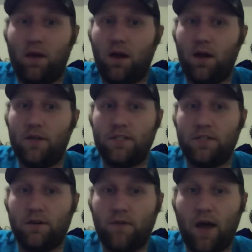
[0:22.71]

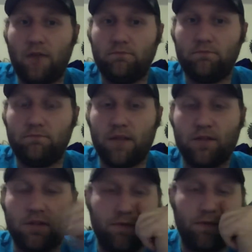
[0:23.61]
decertified by
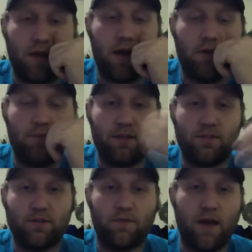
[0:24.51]
the
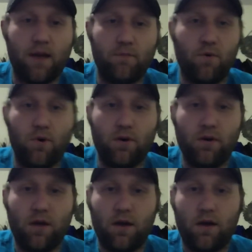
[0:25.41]
certifying board
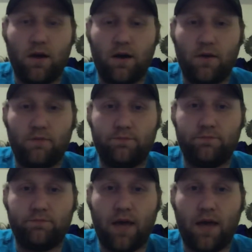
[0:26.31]

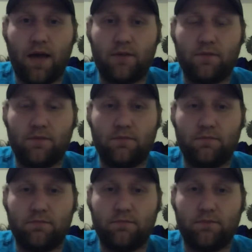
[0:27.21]
that
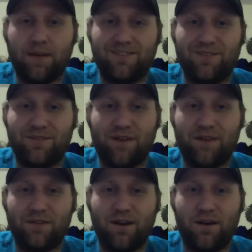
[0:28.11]
kind of
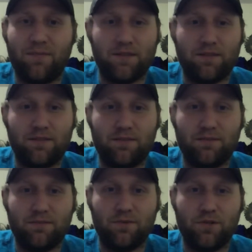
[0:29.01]
certifies our helmets,
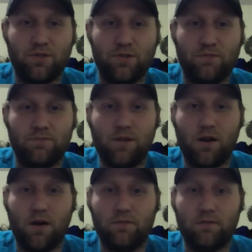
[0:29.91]
which,
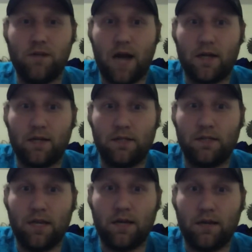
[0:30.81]
not a
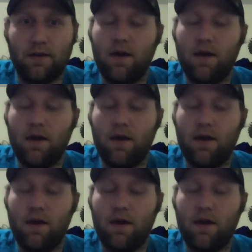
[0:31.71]
good thing.